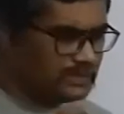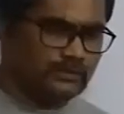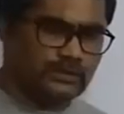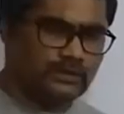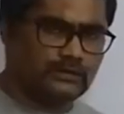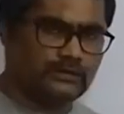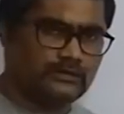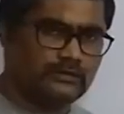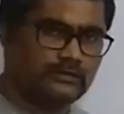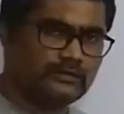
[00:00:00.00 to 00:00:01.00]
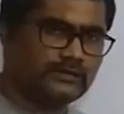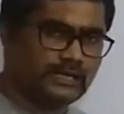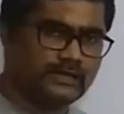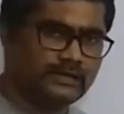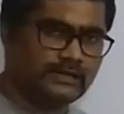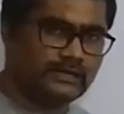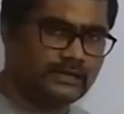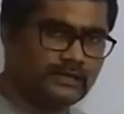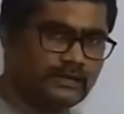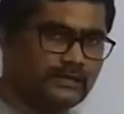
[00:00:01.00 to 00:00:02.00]
table, sin 30
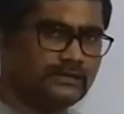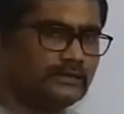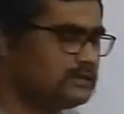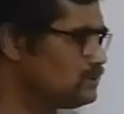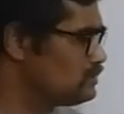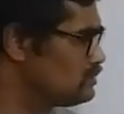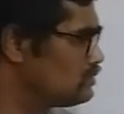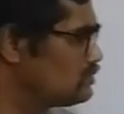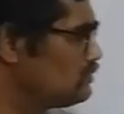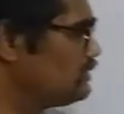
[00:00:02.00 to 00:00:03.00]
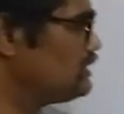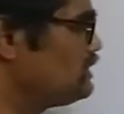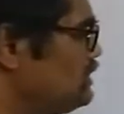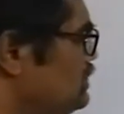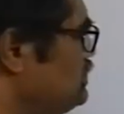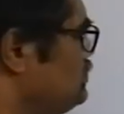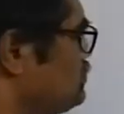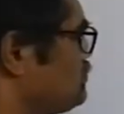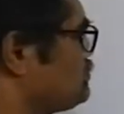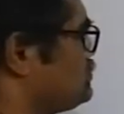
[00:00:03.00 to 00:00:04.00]
degree, right? So very readily
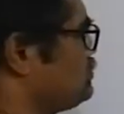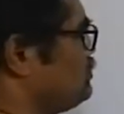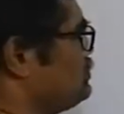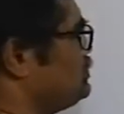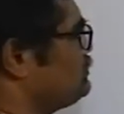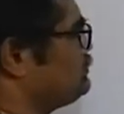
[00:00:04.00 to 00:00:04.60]
your option will be